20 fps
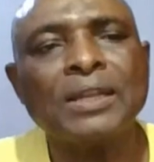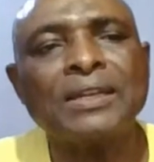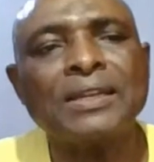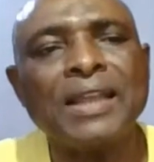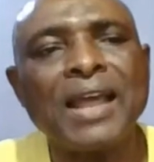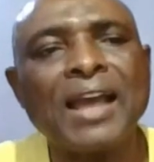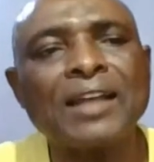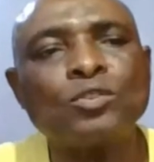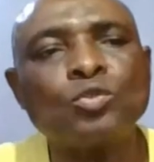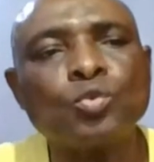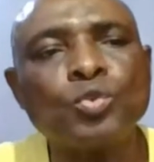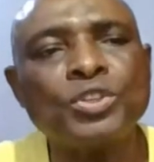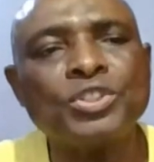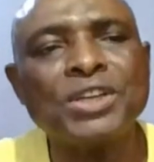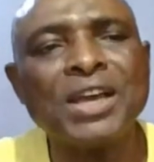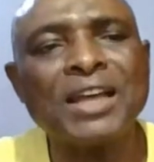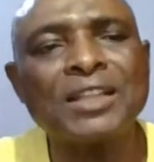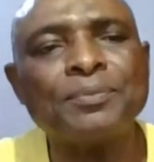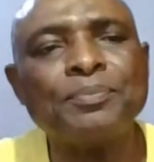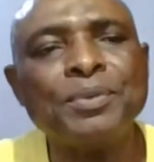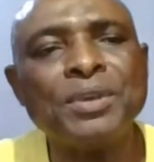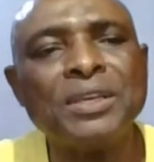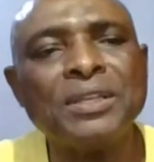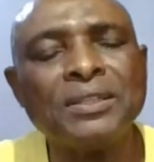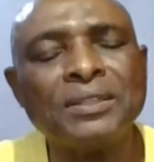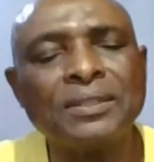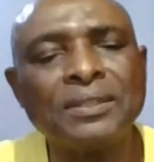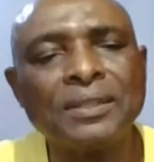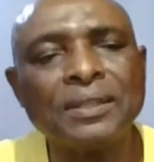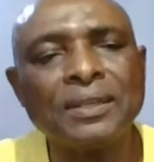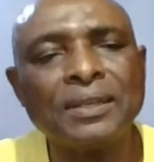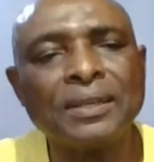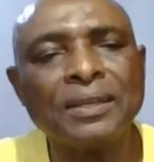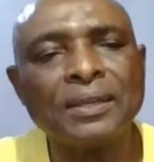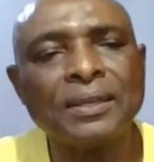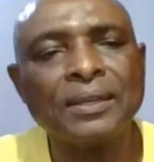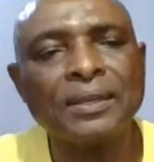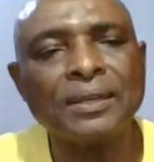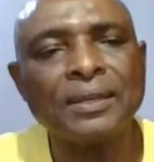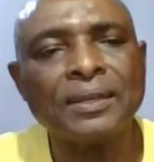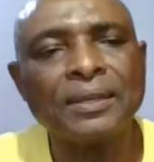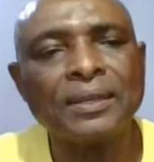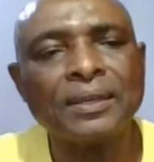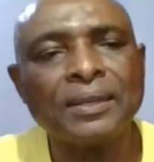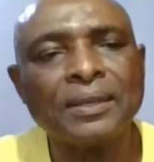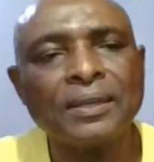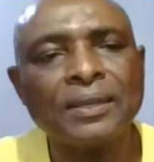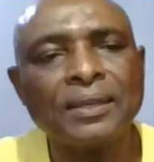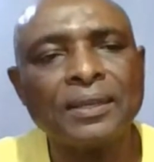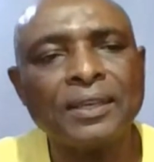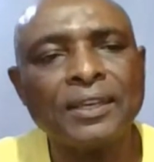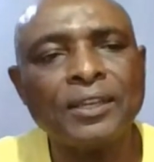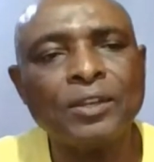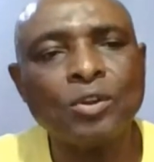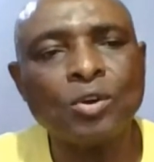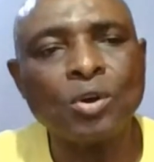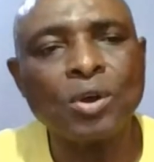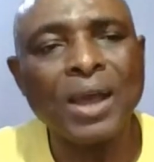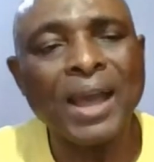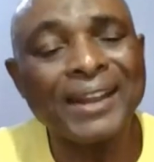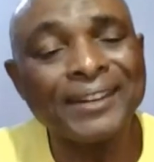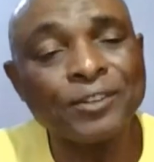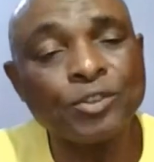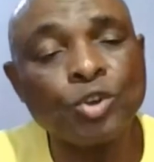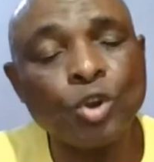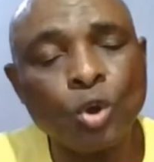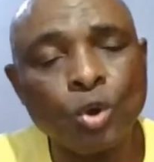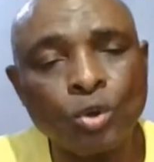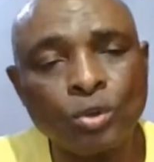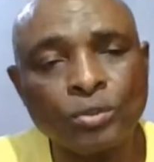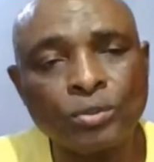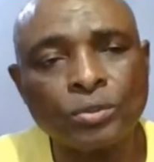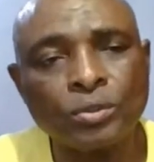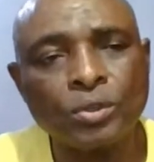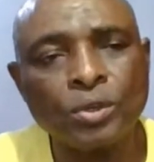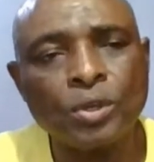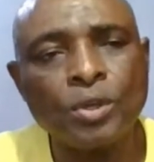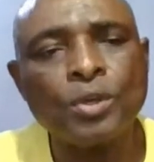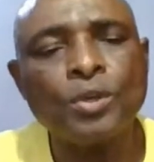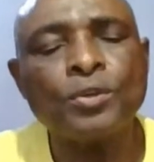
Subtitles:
that which had been, had done